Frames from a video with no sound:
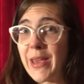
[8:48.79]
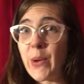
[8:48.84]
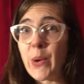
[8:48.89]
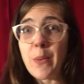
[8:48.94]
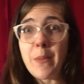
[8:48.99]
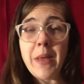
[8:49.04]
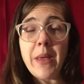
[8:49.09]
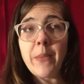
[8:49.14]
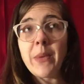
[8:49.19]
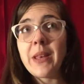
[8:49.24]
or
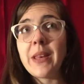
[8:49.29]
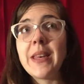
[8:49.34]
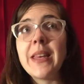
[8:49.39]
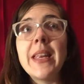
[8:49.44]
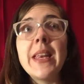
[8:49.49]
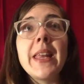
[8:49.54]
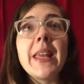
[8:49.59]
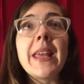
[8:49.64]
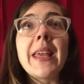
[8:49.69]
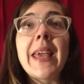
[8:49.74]
maybe
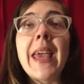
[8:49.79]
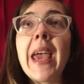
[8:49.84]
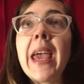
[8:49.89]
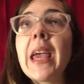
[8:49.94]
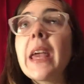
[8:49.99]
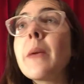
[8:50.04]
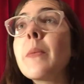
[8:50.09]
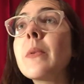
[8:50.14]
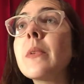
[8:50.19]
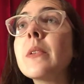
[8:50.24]
knitting
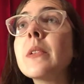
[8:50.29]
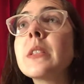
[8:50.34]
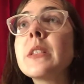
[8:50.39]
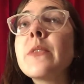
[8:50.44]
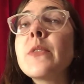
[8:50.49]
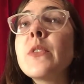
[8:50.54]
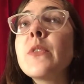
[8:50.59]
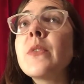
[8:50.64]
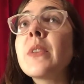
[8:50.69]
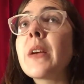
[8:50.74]
cables
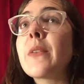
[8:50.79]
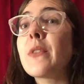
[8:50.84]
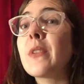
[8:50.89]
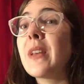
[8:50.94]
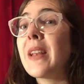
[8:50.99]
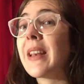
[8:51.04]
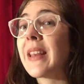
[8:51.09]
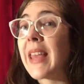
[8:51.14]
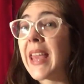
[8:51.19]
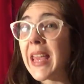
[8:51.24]
if you've never
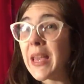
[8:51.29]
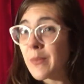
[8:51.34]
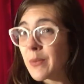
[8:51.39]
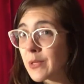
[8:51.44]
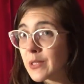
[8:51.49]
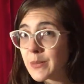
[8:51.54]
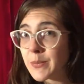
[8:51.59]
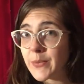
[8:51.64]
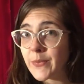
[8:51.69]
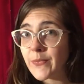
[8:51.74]
knit
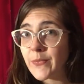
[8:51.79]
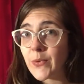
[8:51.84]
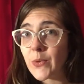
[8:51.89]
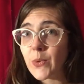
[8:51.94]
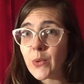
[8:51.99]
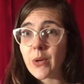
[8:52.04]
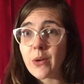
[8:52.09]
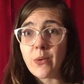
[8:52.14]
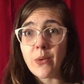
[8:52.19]
cables before,